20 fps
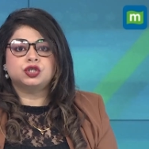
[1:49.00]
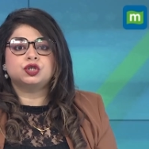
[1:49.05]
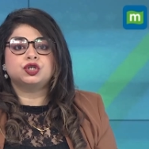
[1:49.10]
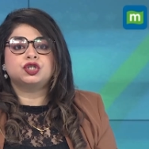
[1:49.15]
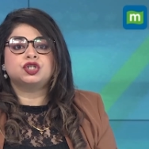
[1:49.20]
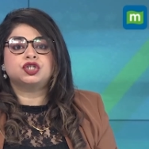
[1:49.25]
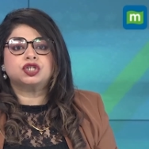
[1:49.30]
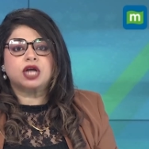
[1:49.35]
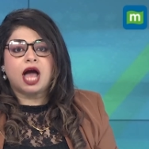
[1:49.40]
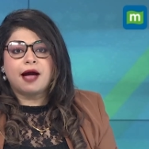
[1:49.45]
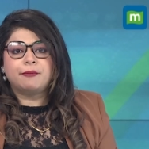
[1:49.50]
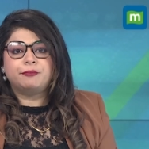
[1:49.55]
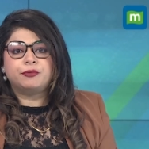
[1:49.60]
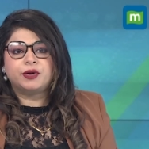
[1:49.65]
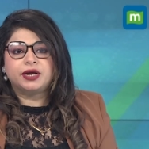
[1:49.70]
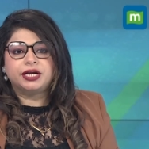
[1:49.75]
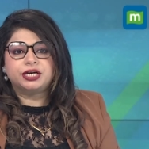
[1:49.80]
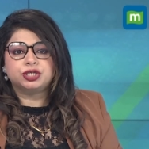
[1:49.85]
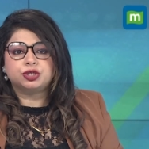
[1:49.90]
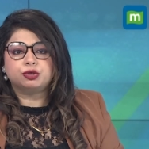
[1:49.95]
So Sharpe
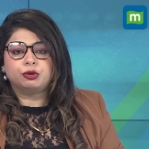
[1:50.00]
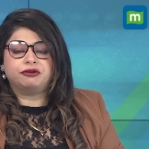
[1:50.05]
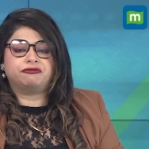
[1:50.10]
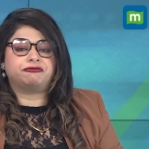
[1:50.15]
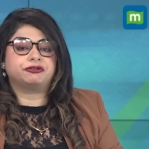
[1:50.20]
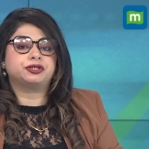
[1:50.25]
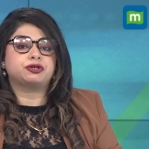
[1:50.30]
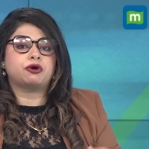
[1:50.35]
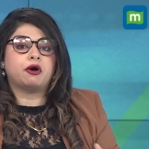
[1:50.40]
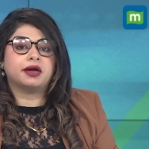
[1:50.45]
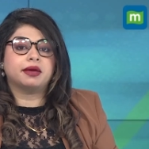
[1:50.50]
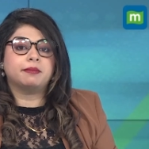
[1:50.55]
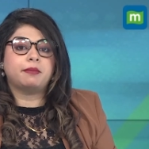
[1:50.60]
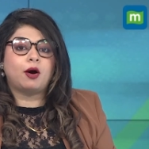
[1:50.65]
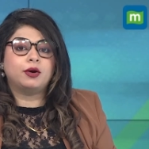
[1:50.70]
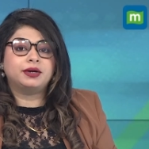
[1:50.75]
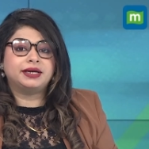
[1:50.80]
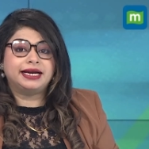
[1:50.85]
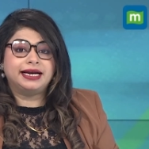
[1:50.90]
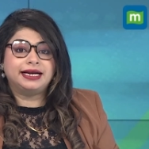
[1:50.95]
ratio, if we talk
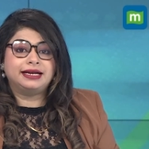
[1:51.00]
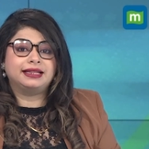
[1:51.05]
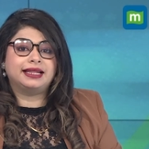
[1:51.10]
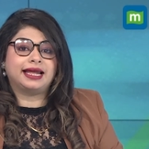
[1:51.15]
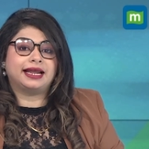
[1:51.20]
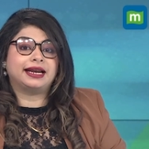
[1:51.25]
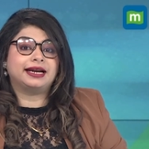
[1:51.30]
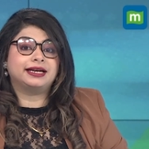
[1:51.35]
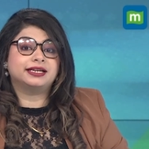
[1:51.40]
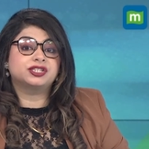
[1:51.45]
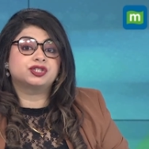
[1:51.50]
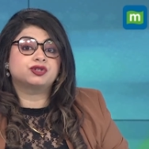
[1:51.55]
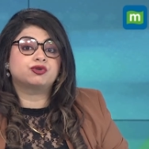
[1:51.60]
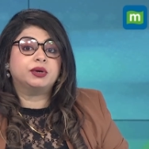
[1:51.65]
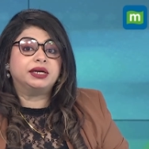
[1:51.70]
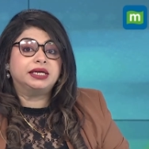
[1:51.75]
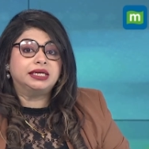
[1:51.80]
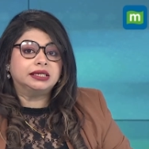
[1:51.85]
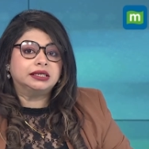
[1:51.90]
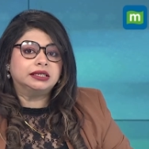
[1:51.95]
about it, then it is
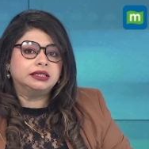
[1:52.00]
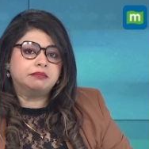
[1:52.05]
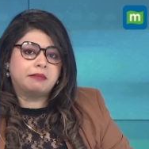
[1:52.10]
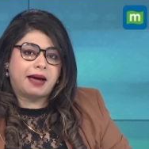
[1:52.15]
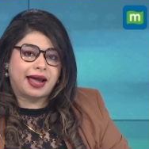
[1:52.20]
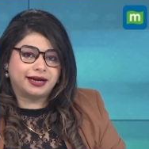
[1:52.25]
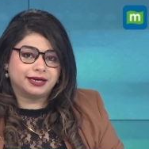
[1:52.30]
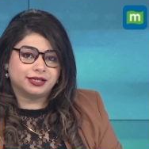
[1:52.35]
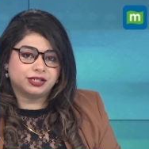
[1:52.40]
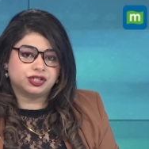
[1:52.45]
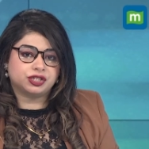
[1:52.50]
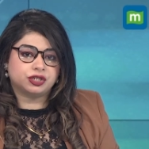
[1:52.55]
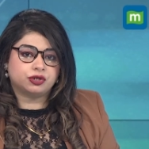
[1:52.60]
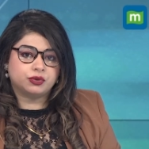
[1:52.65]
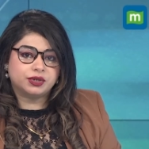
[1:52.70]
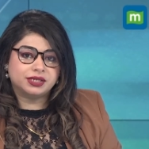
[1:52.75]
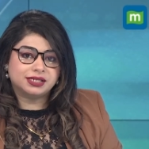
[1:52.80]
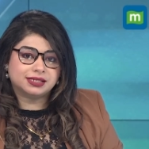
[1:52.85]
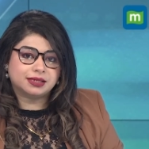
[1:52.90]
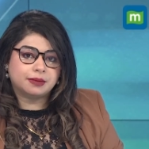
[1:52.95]
return minus the
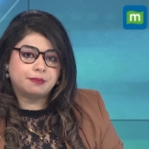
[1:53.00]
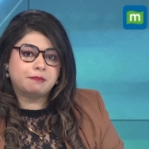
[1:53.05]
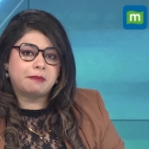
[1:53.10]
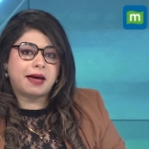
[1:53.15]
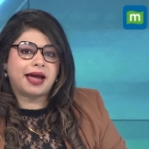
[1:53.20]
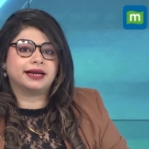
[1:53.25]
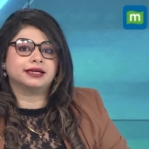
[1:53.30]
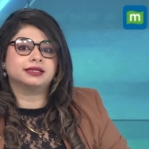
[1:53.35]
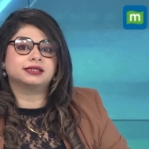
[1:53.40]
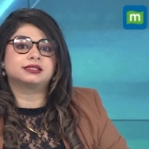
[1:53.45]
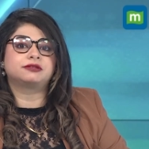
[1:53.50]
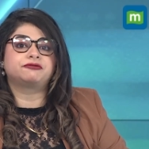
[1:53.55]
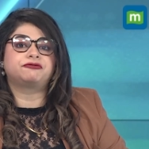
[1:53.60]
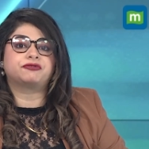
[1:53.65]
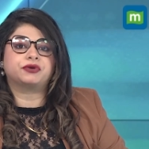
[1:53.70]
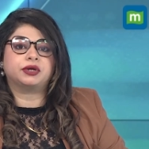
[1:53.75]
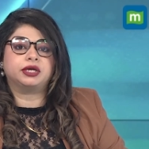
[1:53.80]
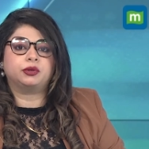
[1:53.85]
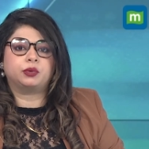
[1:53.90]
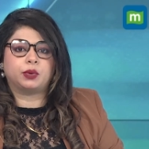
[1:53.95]
risk minus the
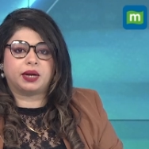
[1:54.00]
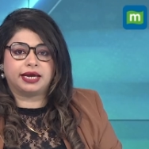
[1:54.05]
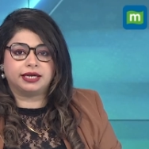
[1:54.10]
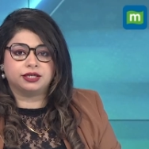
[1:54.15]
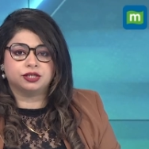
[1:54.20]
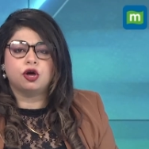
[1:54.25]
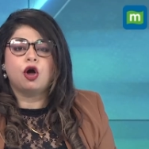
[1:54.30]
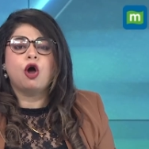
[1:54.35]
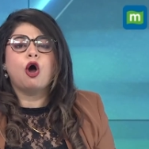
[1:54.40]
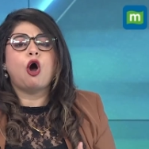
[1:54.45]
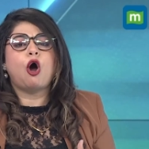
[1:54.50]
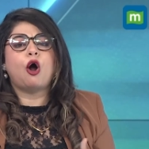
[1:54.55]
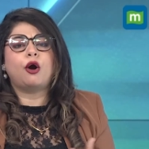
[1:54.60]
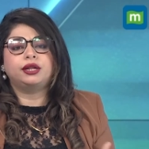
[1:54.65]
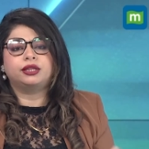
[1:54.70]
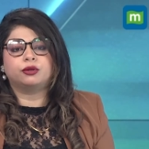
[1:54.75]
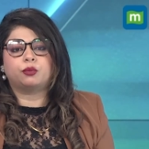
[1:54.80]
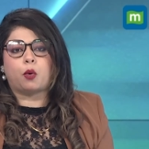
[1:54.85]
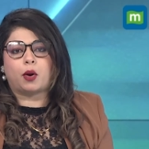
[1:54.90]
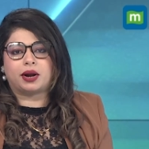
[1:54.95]
free rate
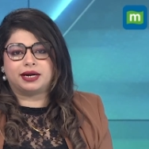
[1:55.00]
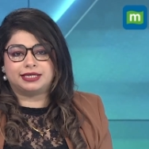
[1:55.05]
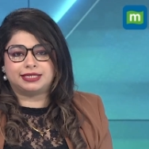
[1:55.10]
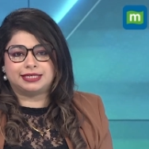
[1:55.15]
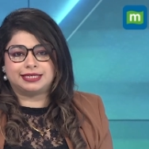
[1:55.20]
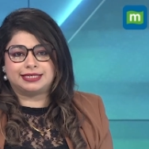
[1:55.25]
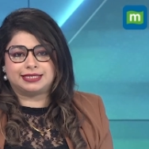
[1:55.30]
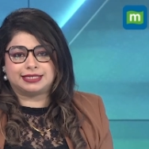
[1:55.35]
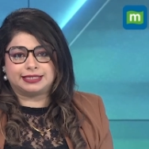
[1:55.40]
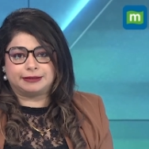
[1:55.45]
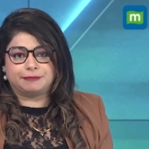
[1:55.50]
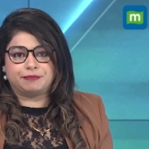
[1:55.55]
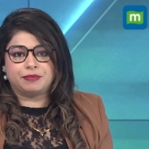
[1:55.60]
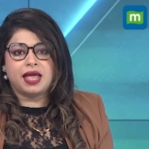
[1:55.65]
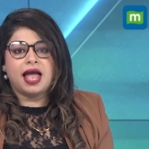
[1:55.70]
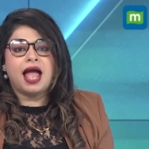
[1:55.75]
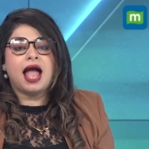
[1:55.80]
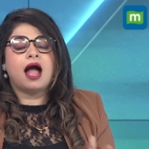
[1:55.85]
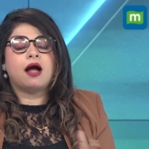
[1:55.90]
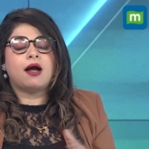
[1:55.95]
or the volatility
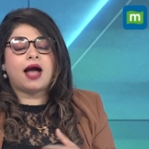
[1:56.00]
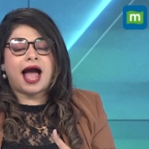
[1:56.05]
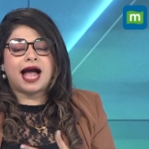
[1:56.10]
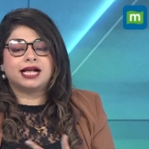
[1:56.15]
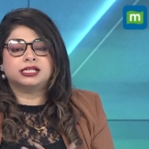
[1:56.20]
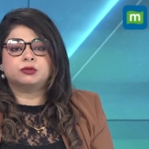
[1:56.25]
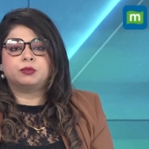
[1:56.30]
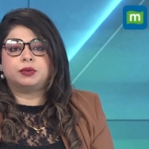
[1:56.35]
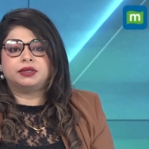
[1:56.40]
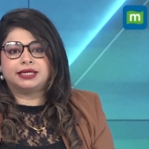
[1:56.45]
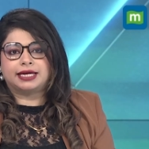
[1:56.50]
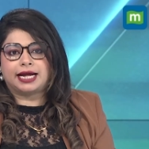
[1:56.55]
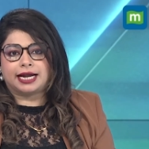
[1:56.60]
as per the